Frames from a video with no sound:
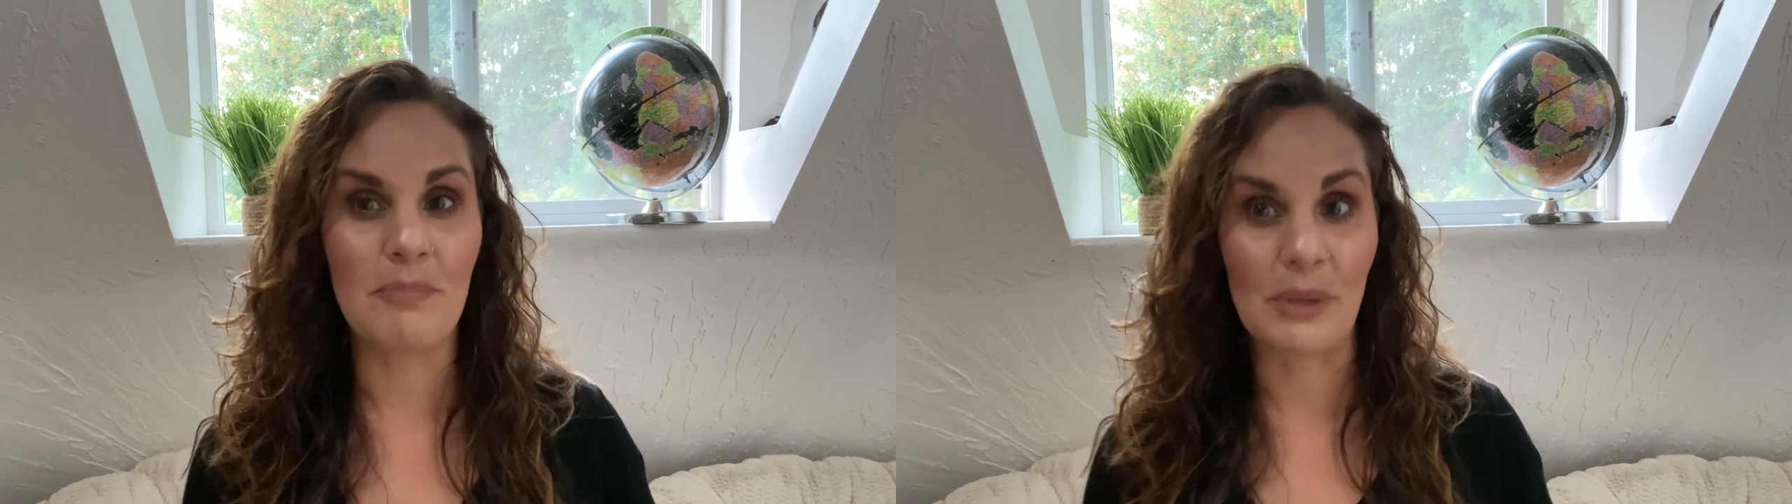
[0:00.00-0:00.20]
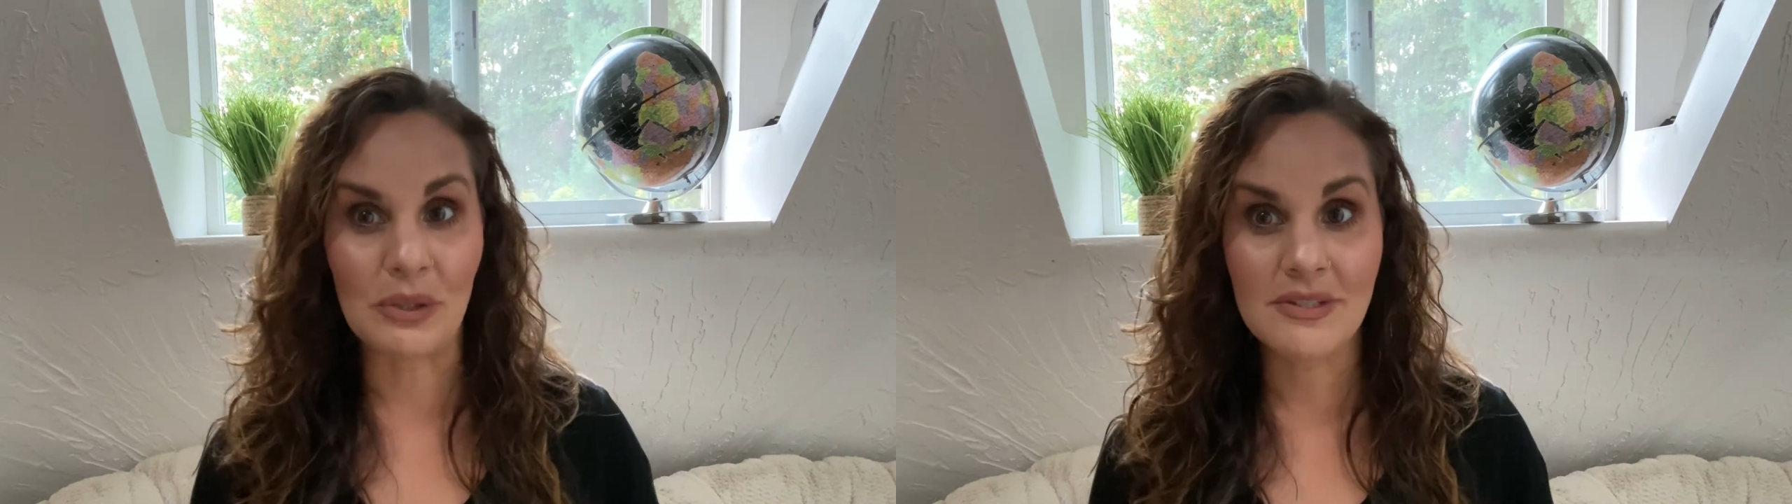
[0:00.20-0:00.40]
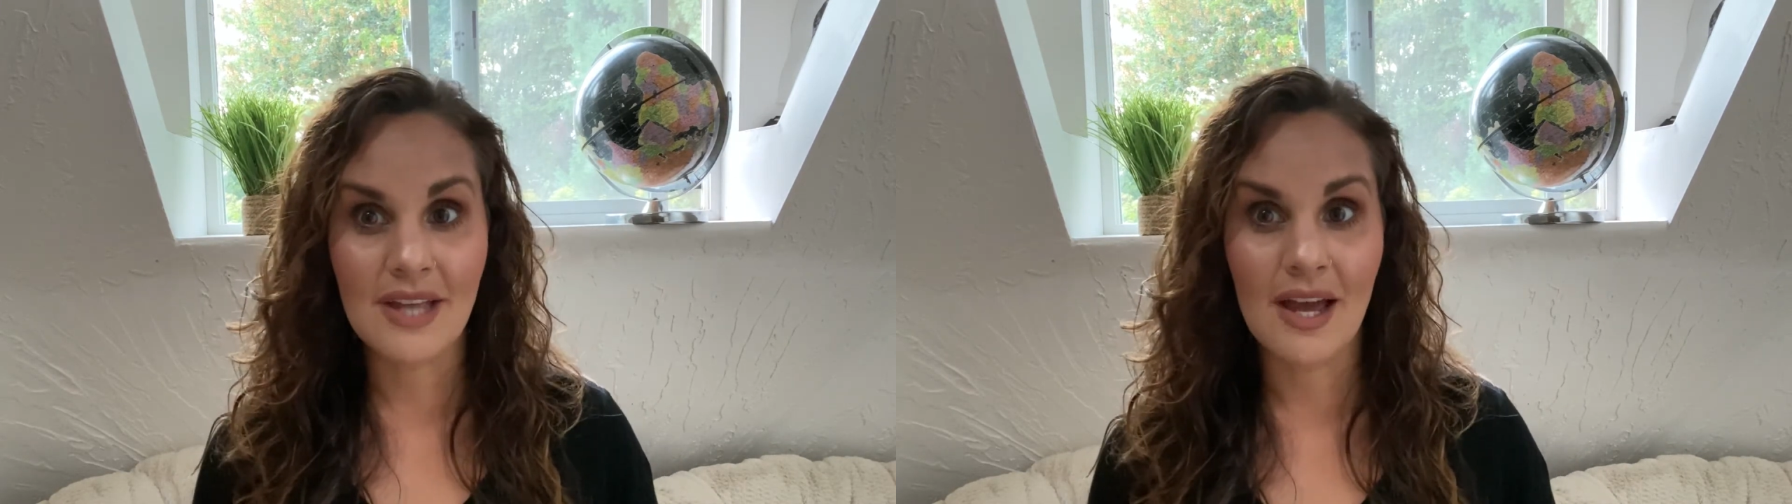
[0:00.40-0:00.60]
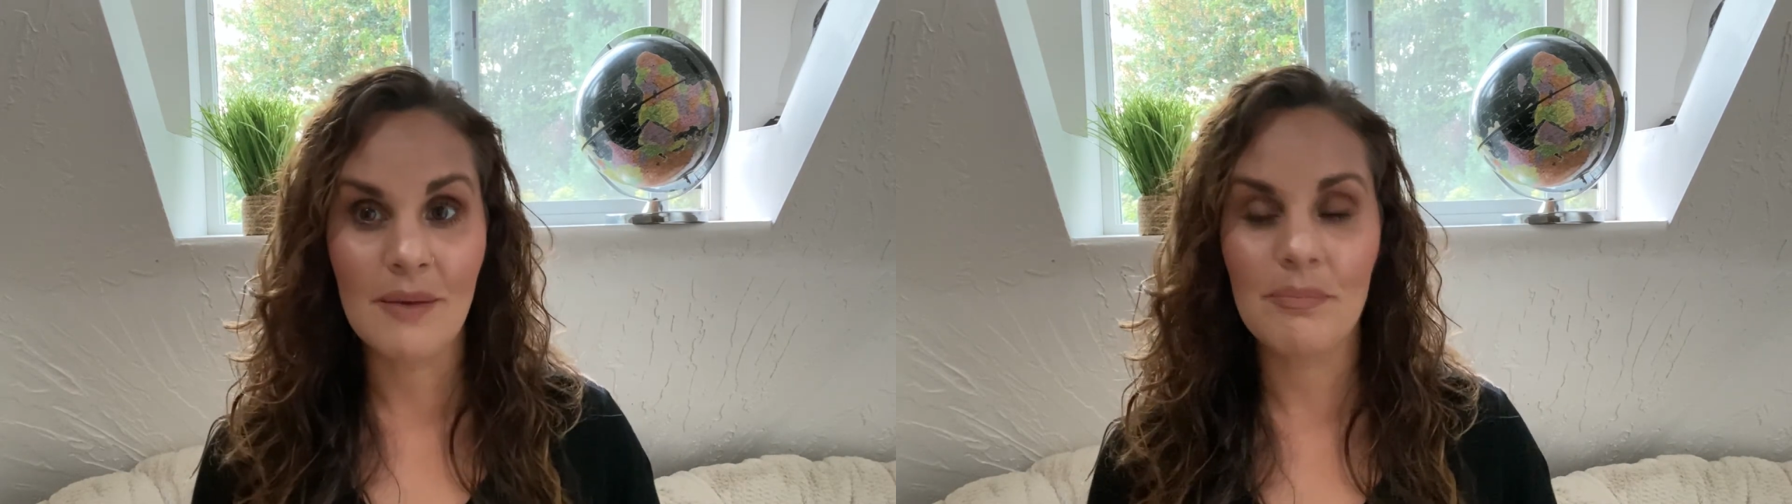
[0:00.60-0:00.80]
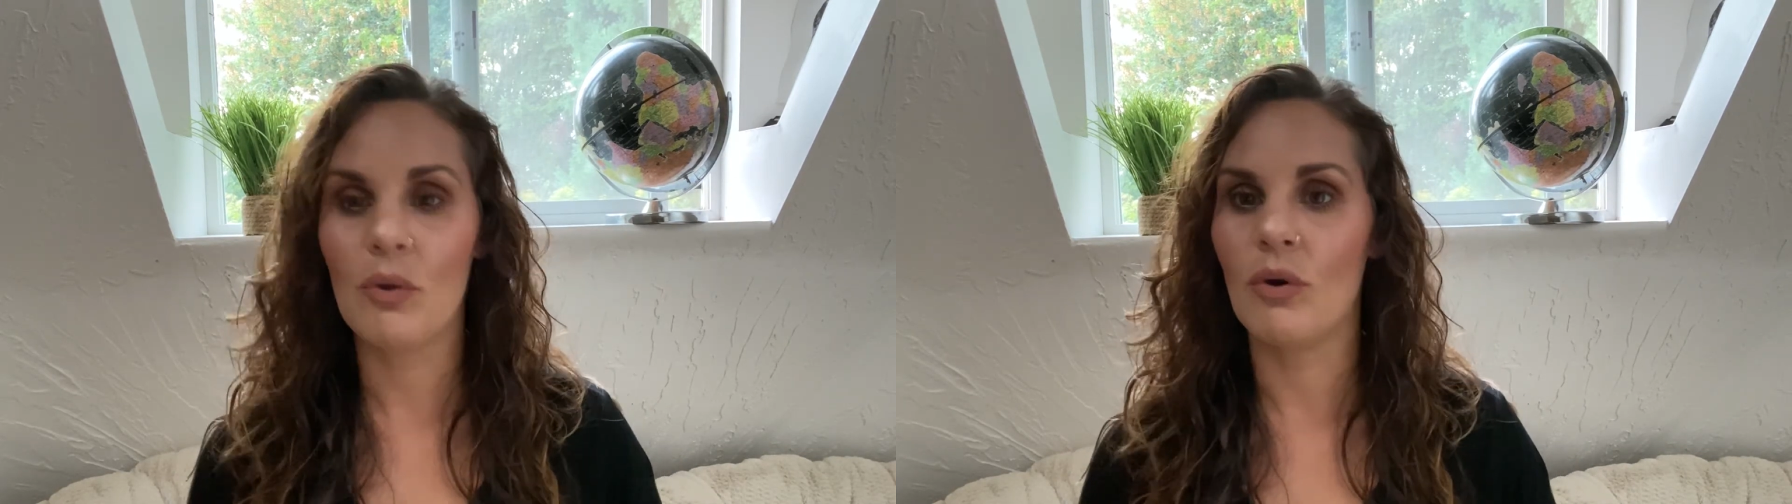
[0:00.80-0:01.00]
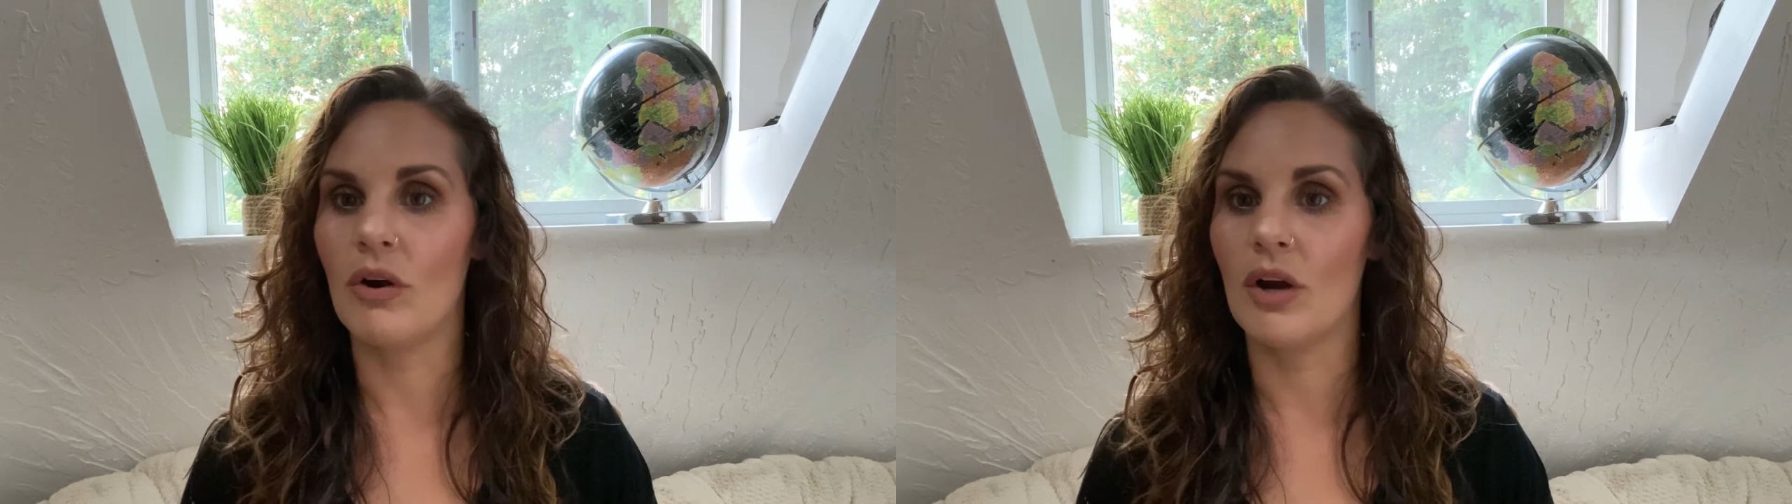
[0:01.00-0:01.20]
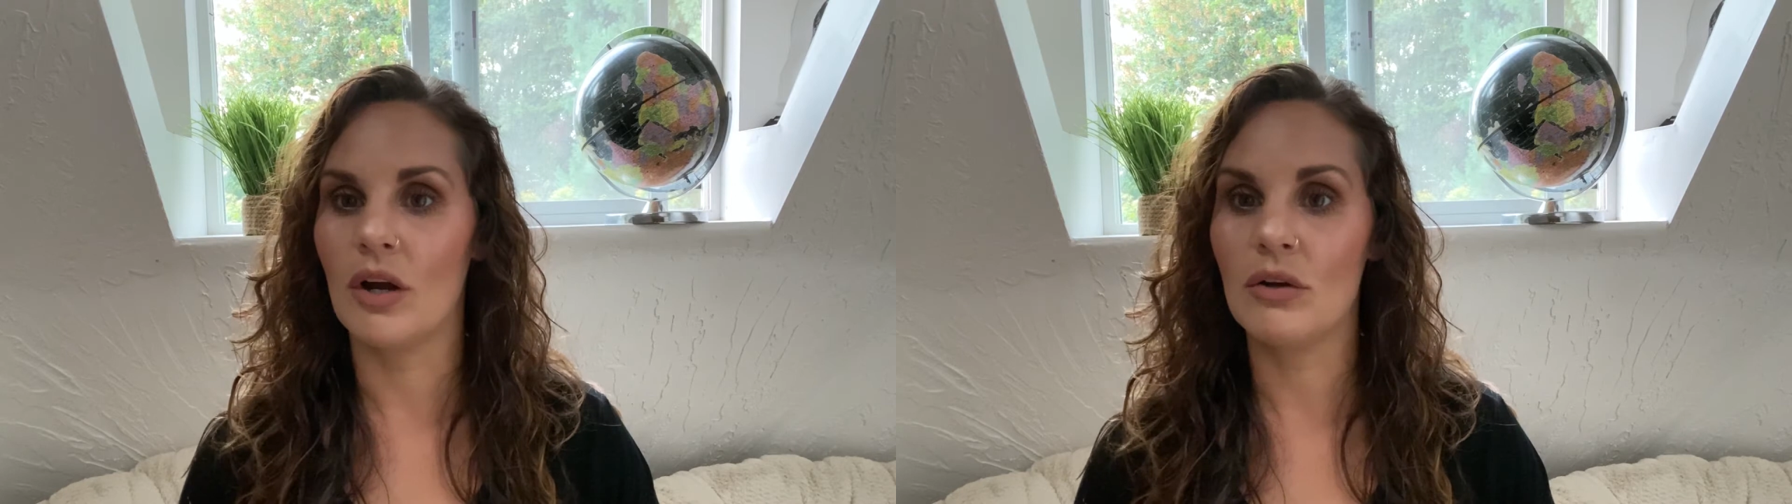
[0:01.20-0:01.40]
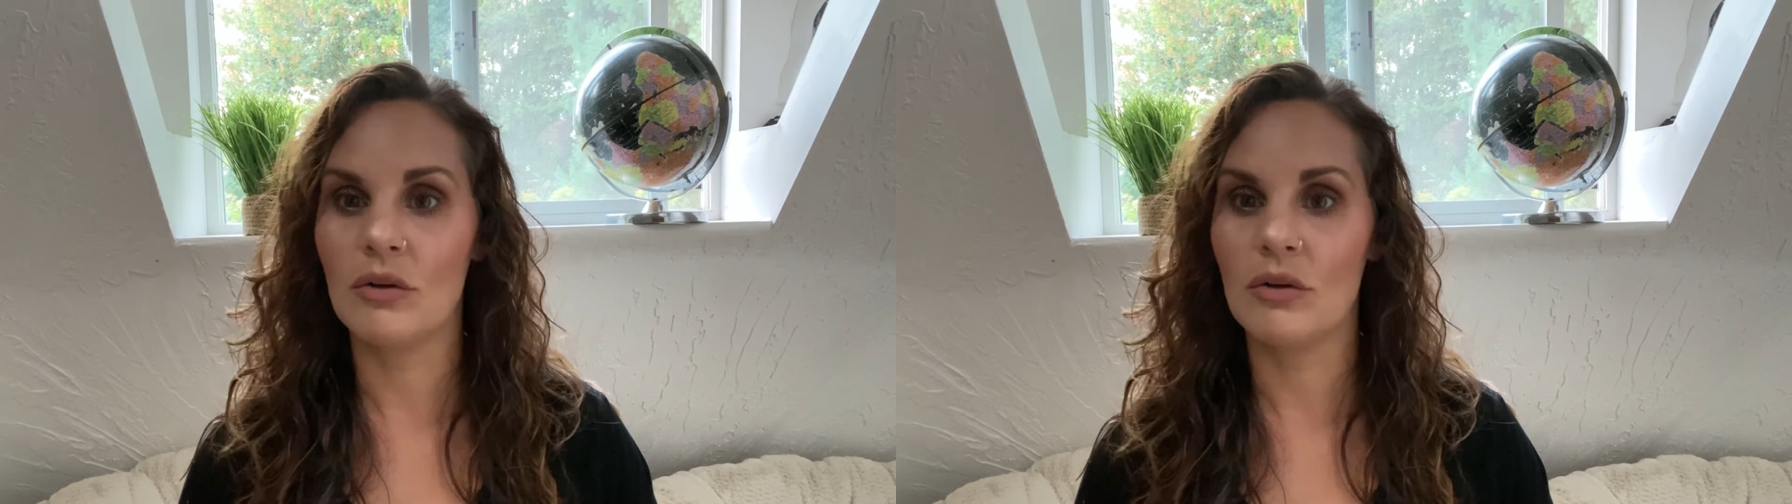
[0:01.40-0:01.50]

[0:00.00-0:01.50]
buildup or